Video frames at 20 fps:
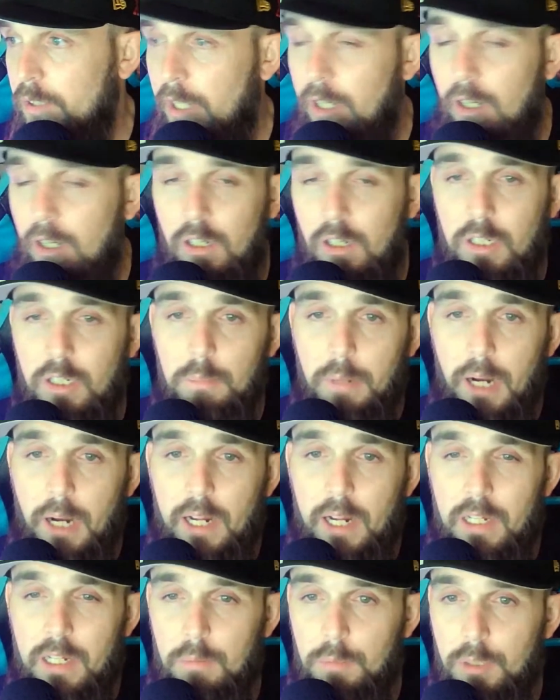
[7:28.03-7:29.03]
hard to
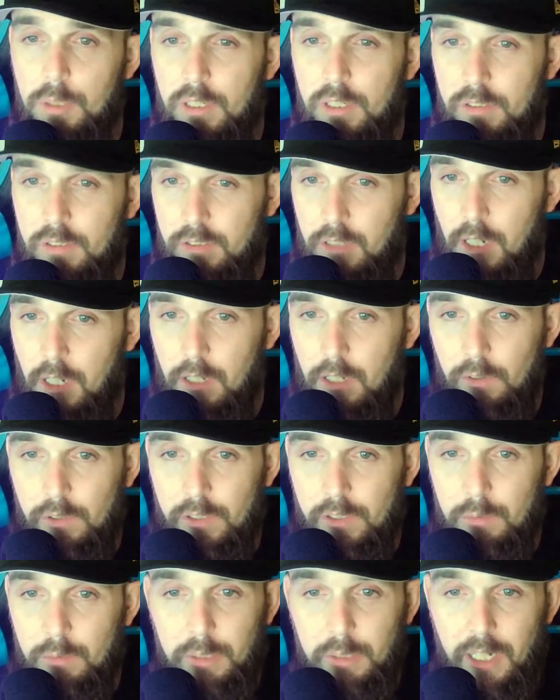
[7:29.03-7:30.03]
buy him at his
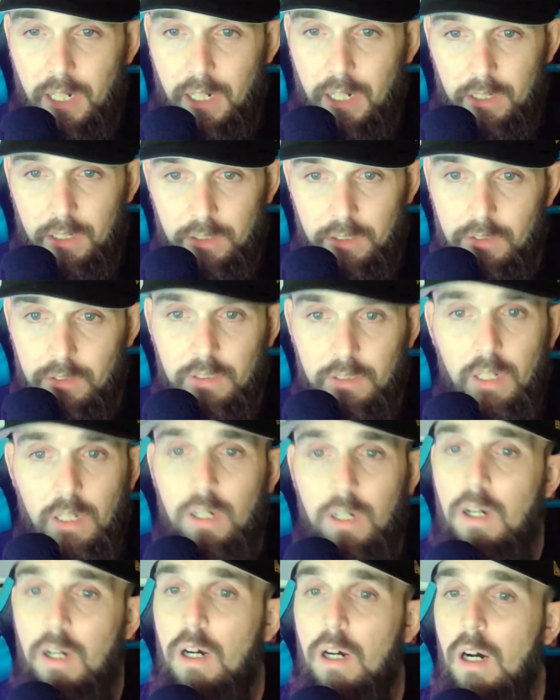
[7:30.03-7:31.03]
salary, to be honest.
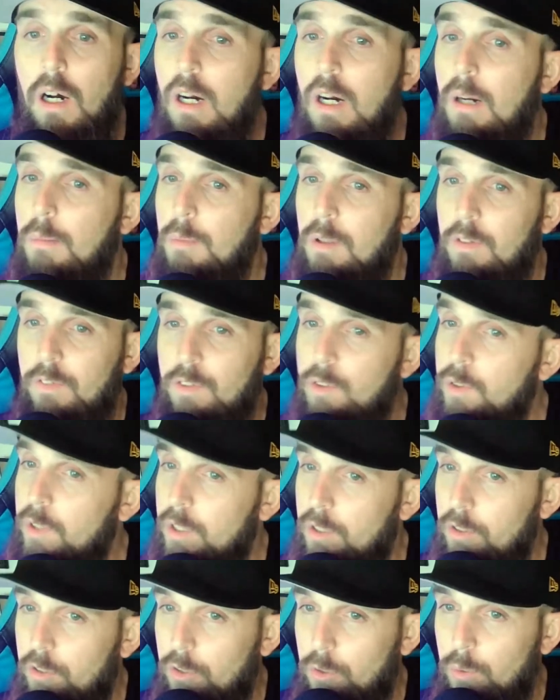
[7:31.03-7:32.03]
If you
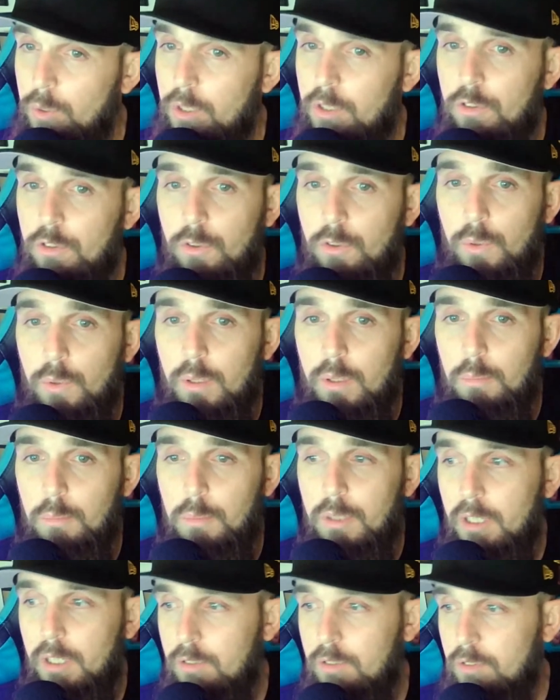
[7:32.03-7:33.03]
can do it
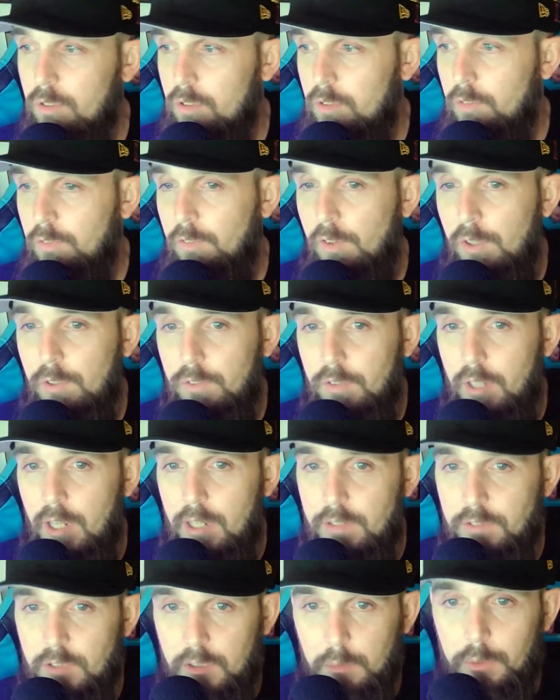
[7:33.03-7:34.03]
because it's a
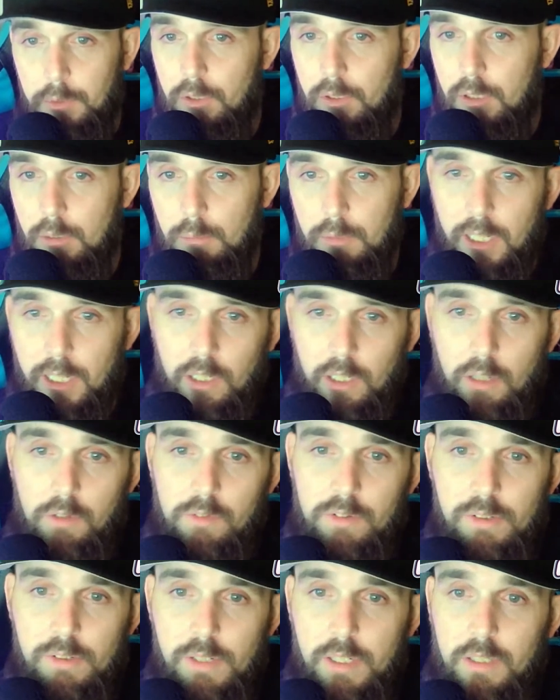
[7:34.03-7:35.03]
fantastic building block
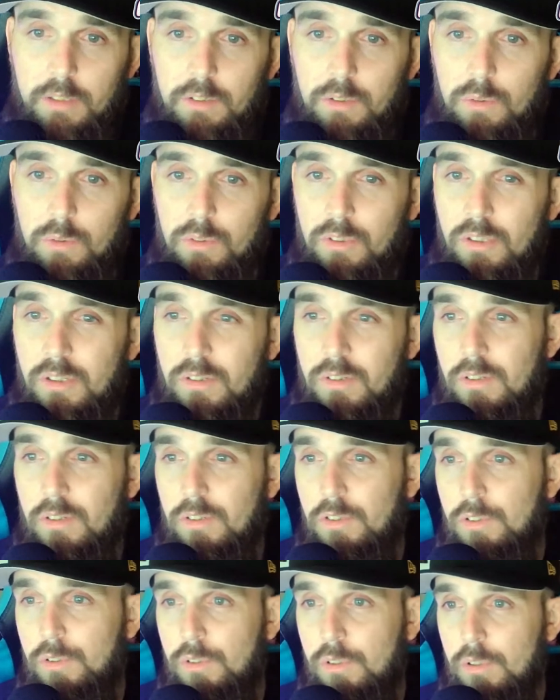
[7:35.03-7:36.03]
over the next 2
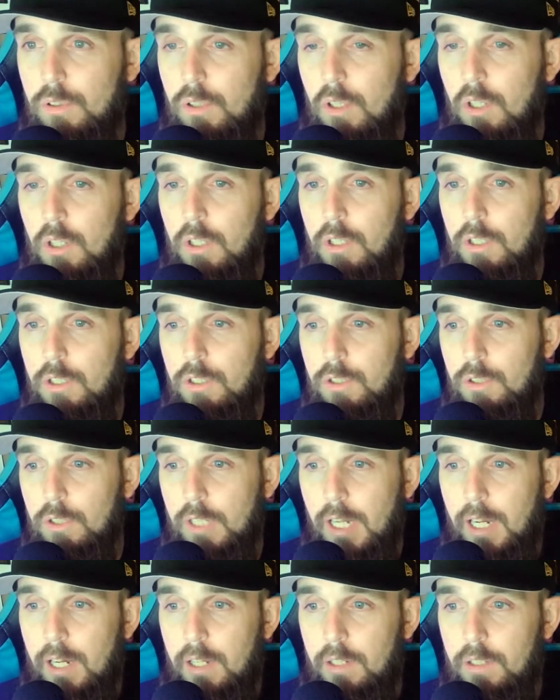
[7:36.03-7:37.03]
seasons. You
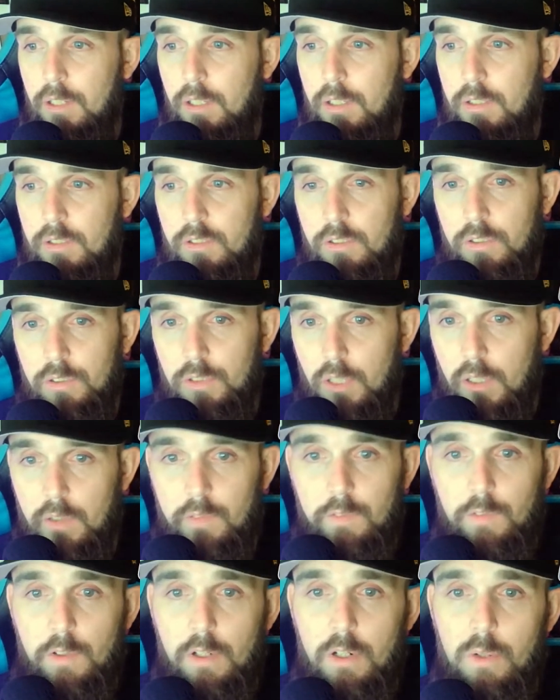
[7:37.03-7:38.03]
got a
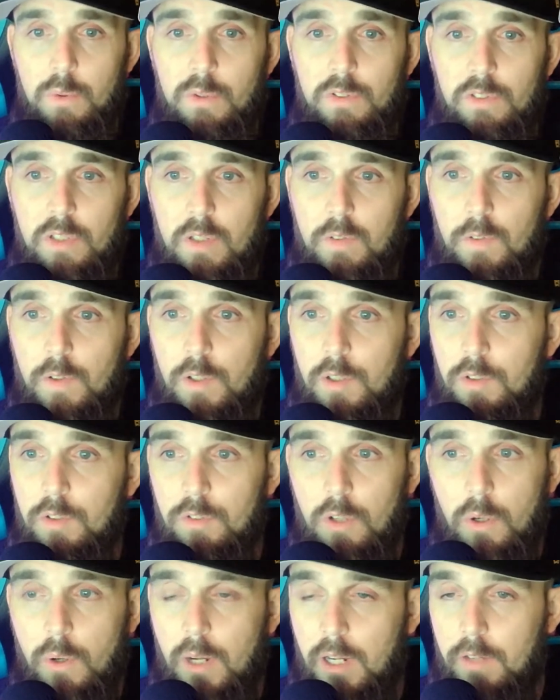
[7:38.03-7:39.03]
stud for a receiver, and you
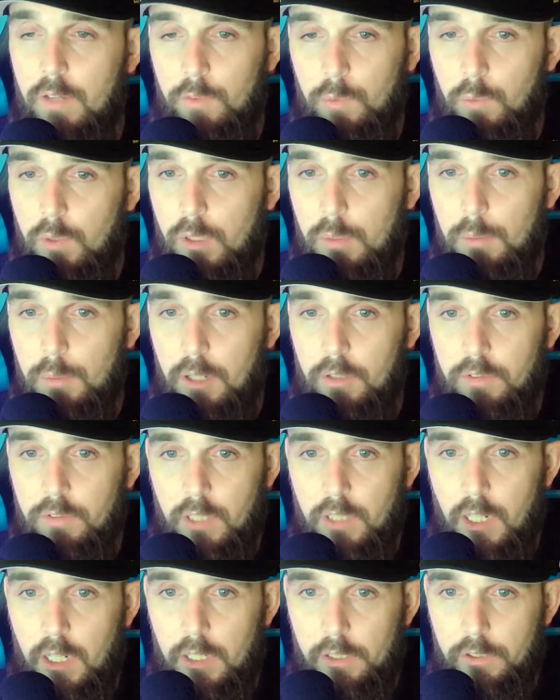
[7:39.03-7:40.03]
don't have to worry about his
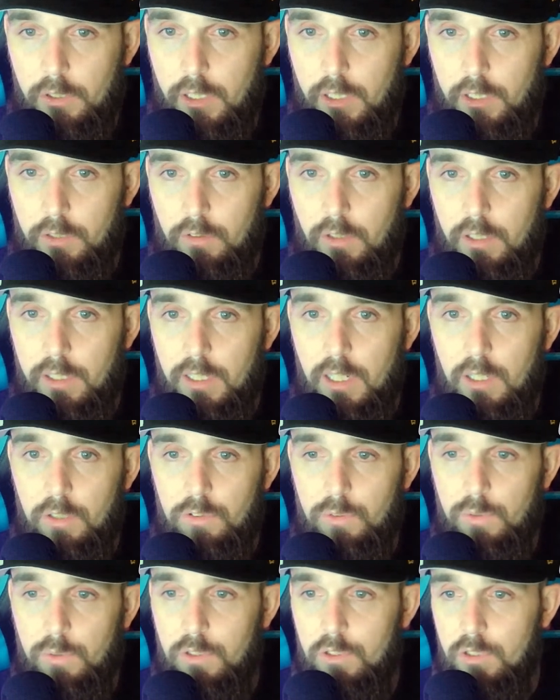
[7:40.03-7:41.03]
contract right now.
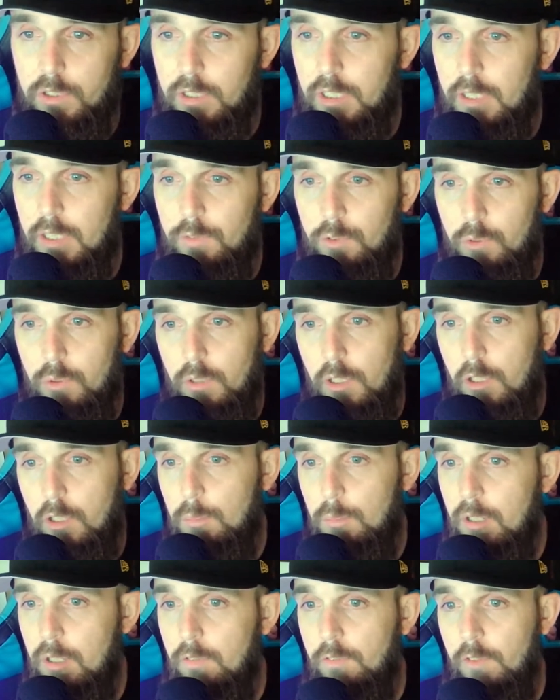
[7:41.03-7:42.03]
So it just gives you a
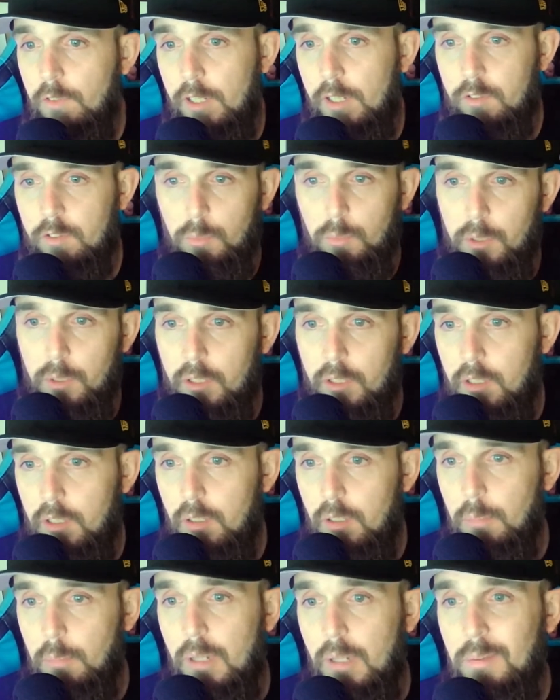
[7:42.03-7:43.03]
little bit of
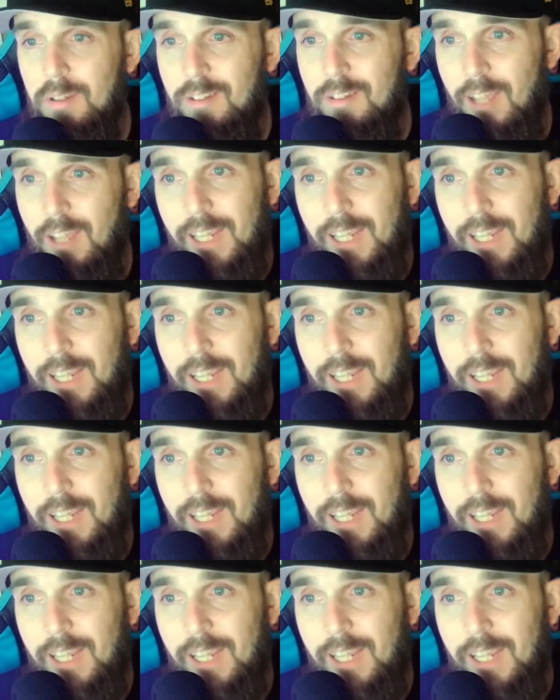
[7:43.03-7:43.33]
flexibility to maybe